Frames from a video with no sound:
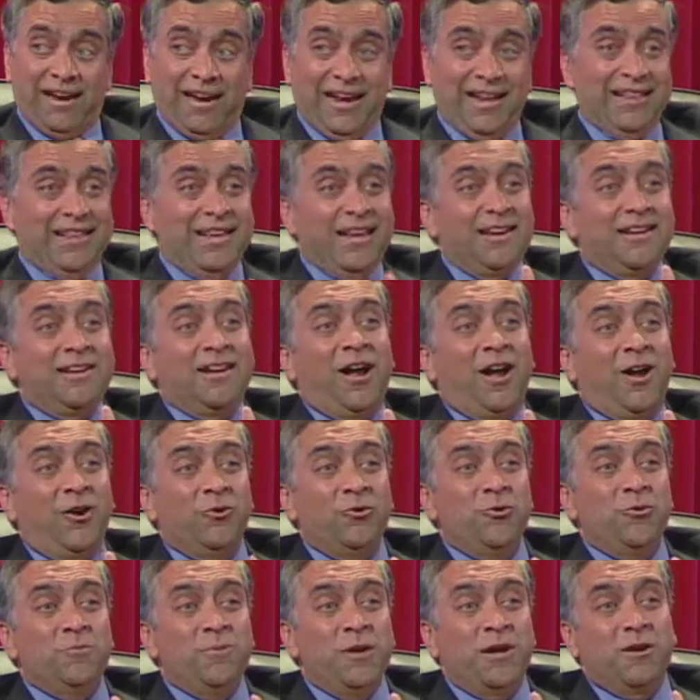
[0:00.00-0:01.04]
And then how do
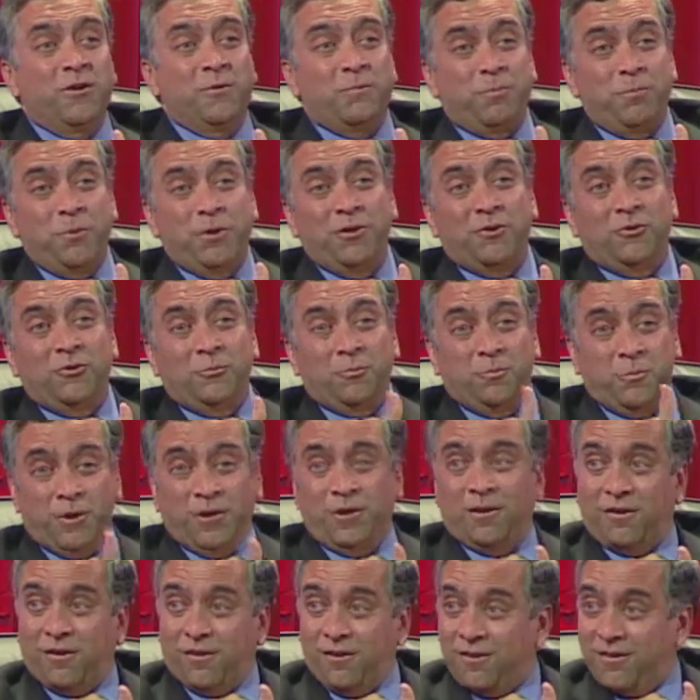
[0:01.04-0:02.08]
you make it a
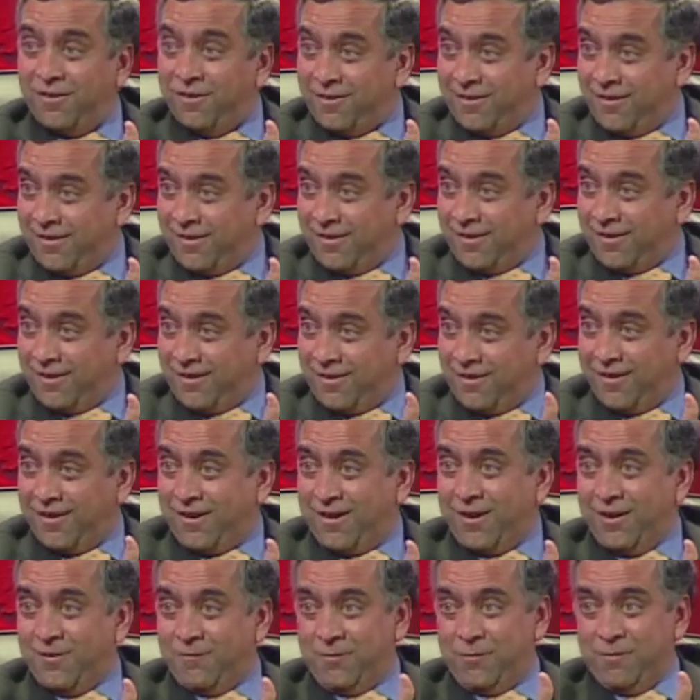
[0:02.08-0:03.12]
peer-to-peer
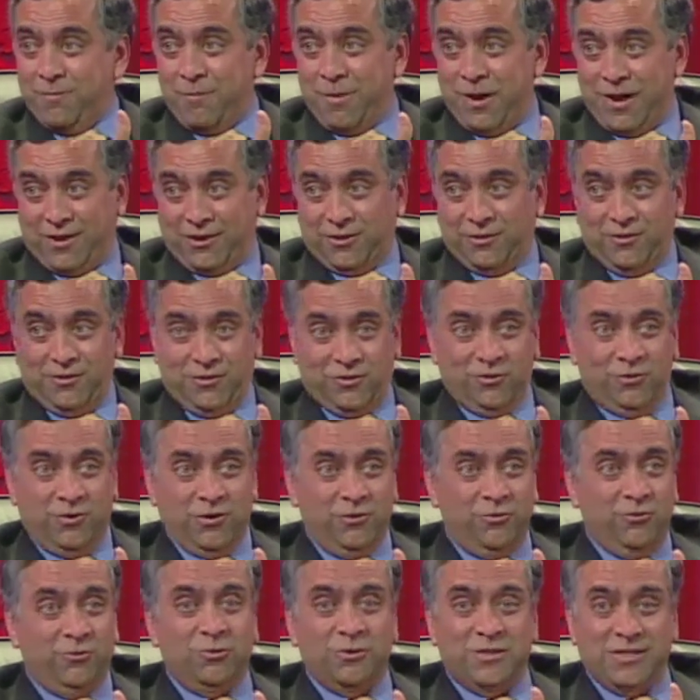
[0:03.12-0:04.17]
kind of a method so that
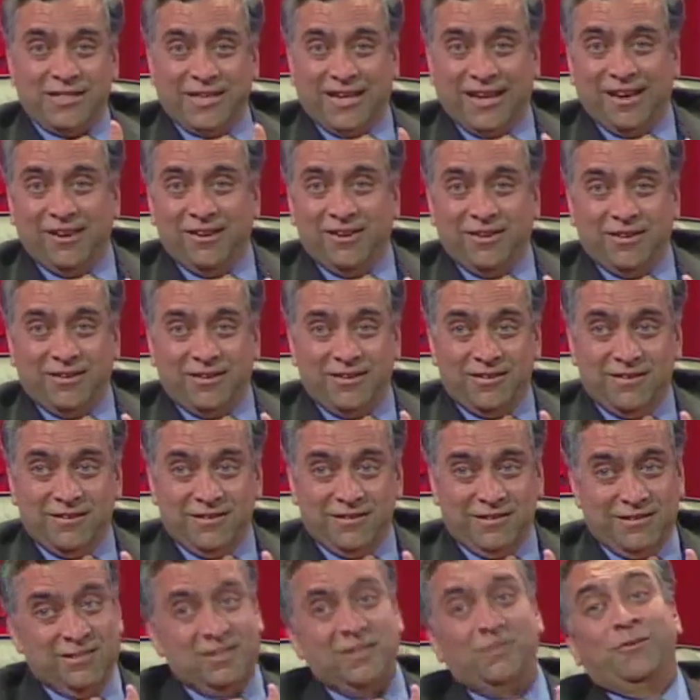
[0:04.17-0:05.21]
you could scale it
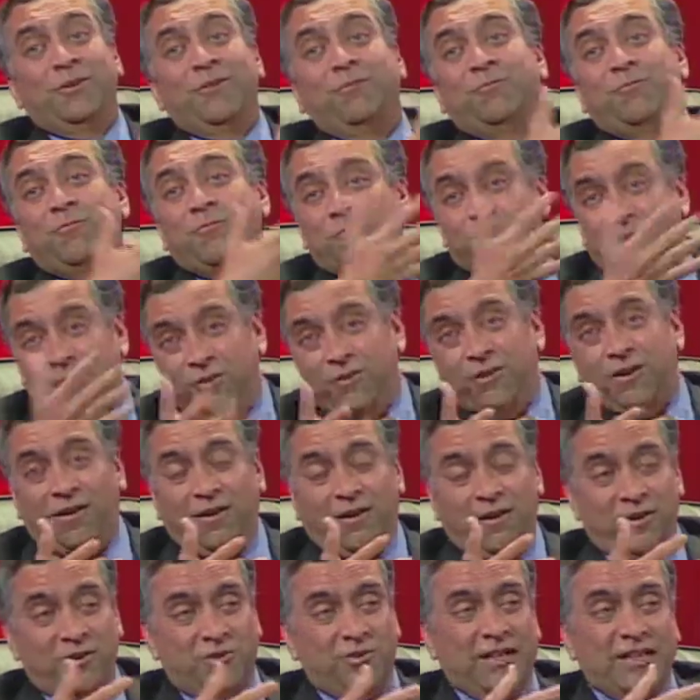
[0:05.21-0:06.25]
is even further
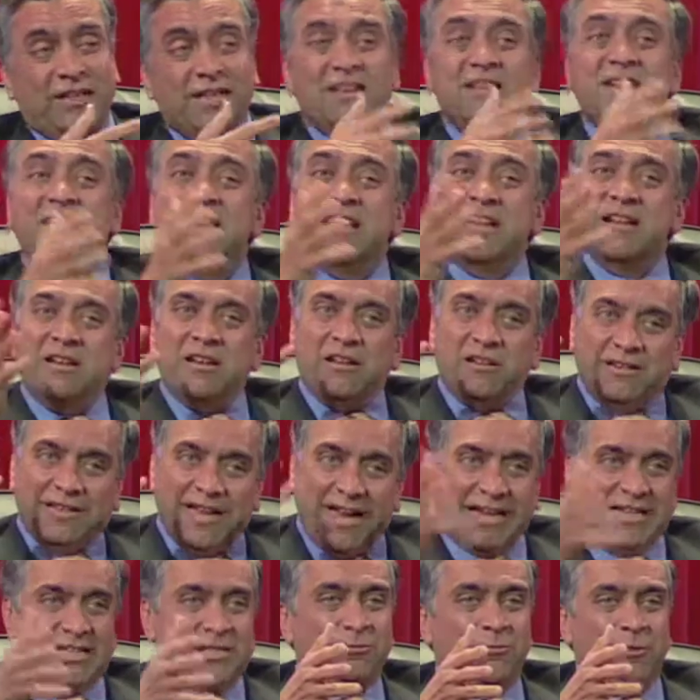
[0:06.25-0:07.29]
hard. So I think
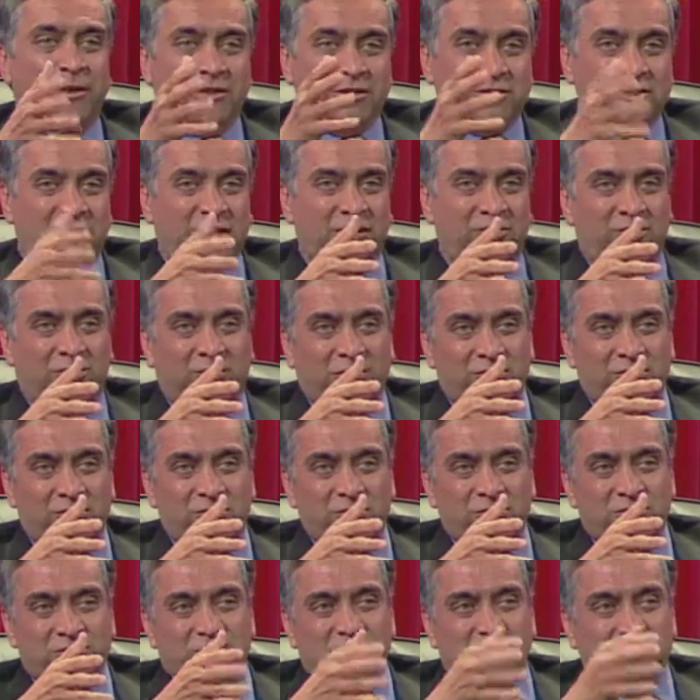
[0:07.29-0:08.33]
that's where the technology
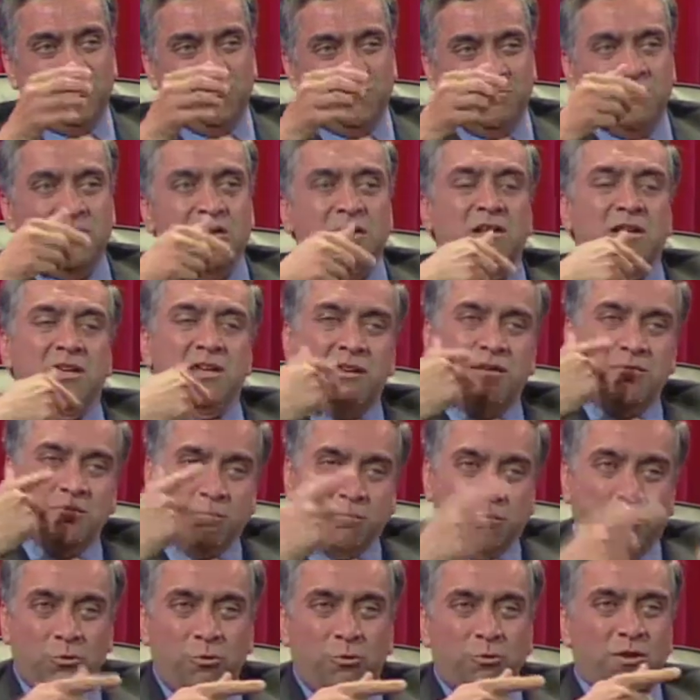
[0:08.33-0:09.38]
is going to
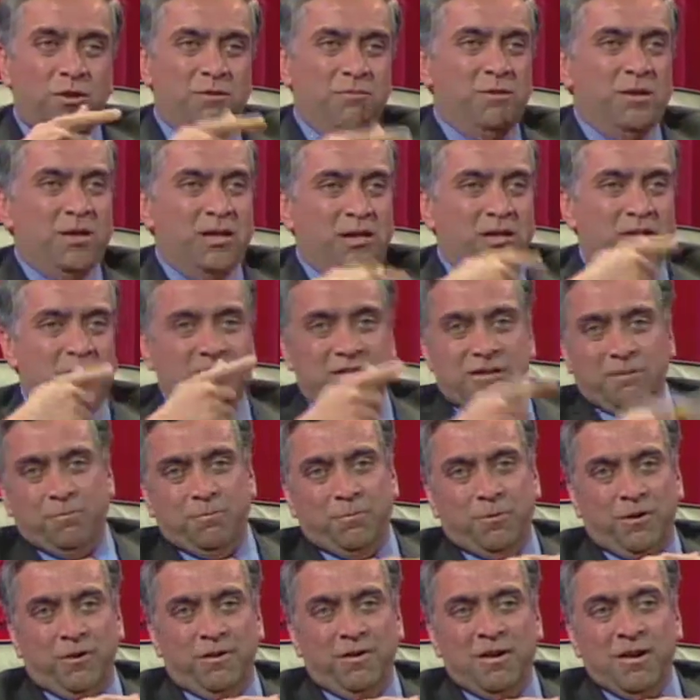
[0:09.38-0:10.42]
improve and make it
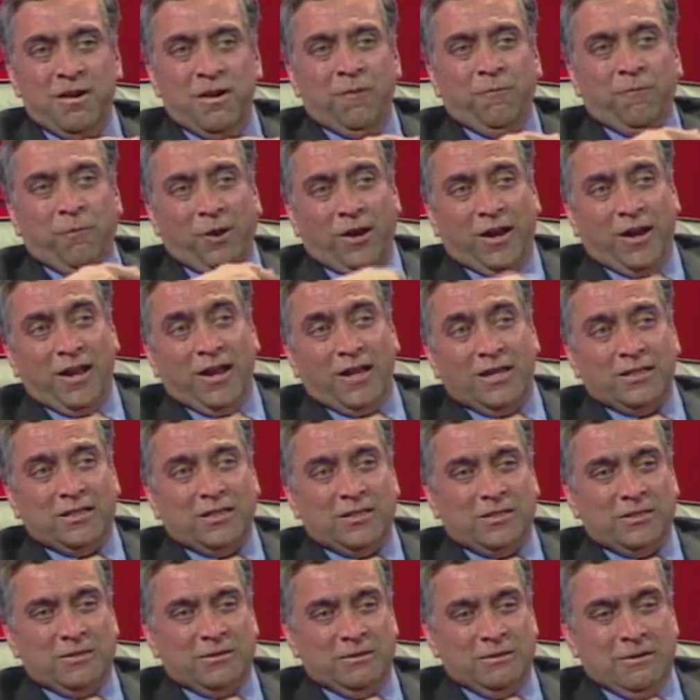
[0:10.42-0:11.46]
simple. For
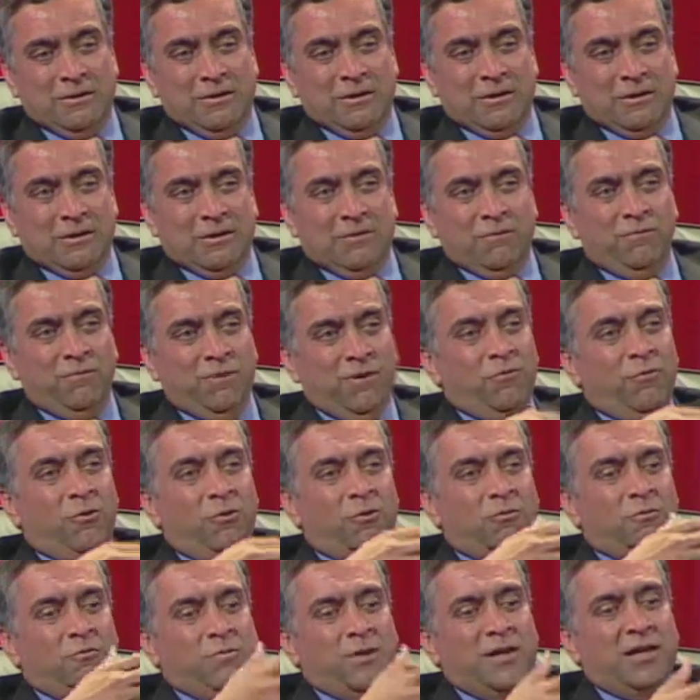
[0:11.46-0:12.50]
us, we want
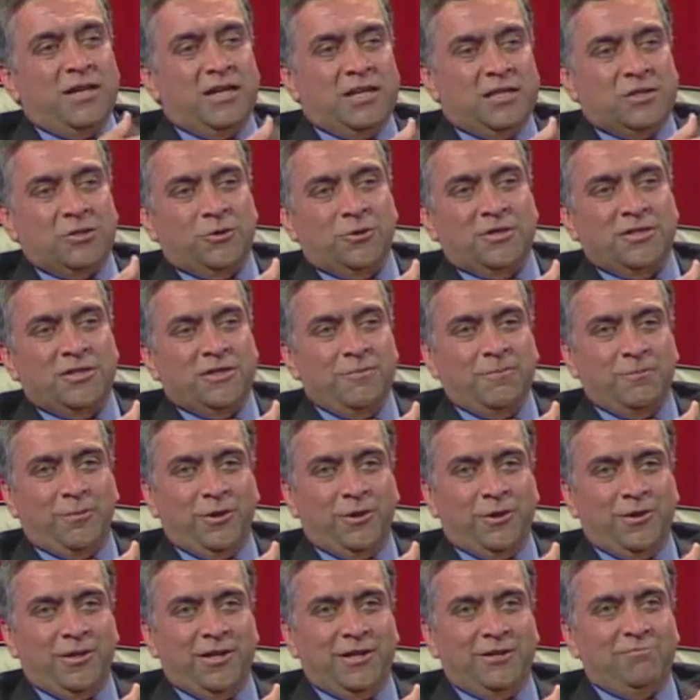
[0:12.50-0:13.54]
to make it so
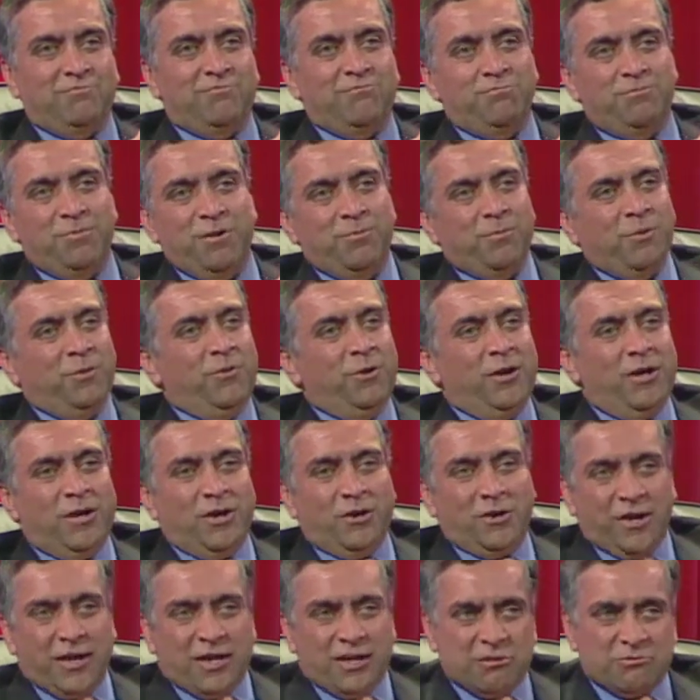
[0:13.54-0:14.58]
simple that people will
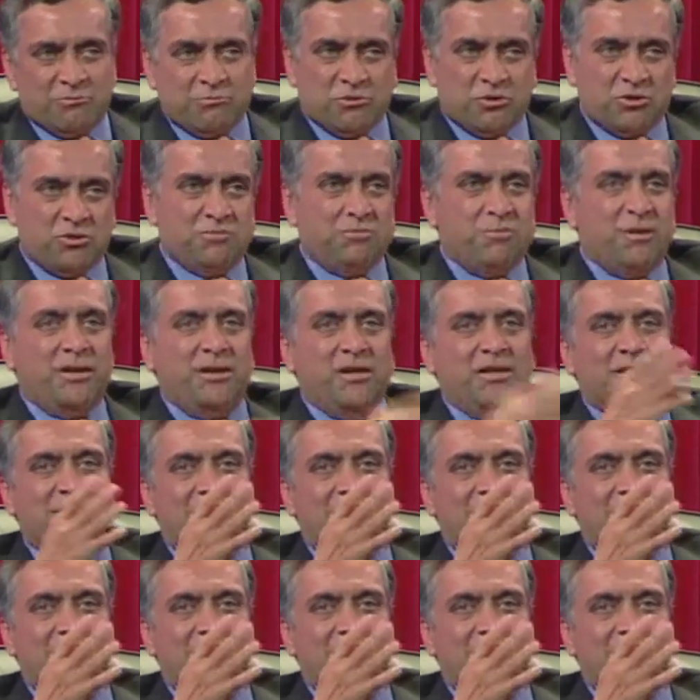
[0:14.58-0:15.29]
create tremendous